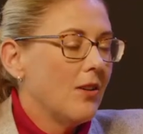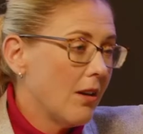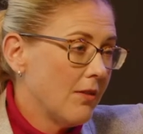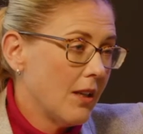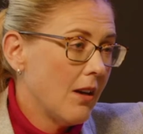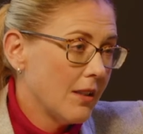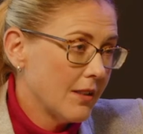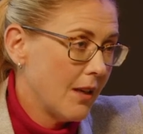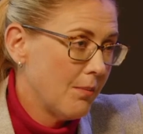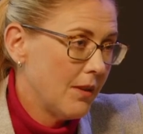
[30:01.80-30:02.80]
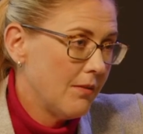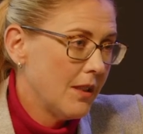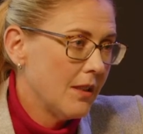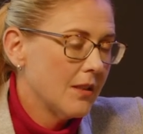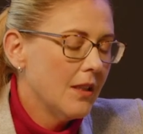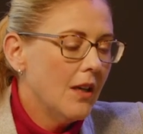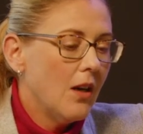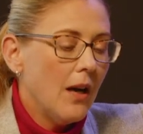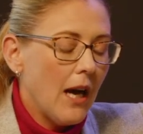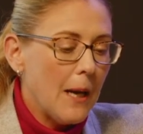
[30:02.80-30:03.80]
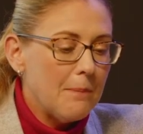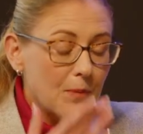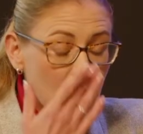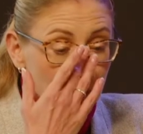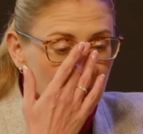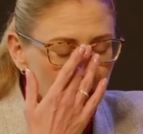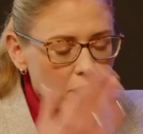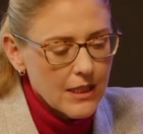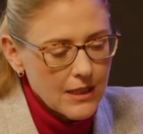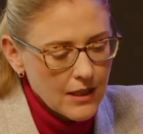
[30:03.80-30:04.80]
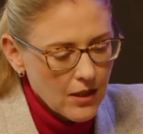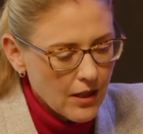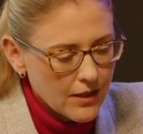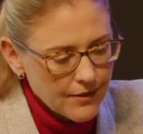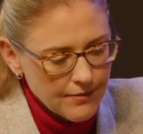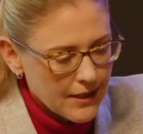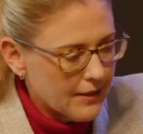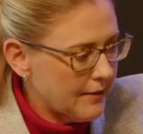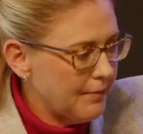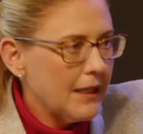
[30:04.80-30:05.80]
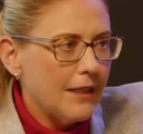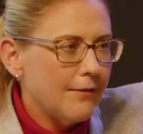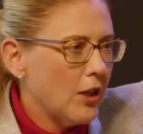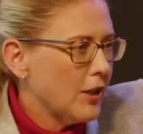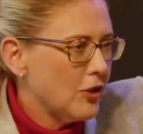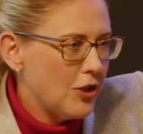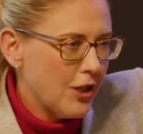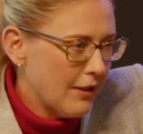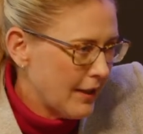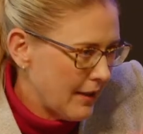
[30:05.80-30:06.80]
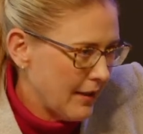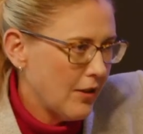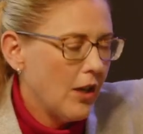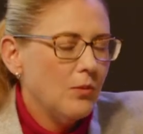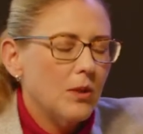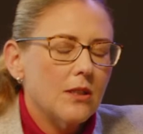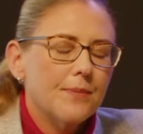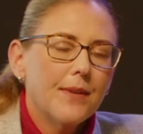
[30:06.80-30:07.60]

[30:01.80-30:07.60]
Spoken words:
over the last couple of years. Mm. Especially in the last, since middle of last year, I think, onwards.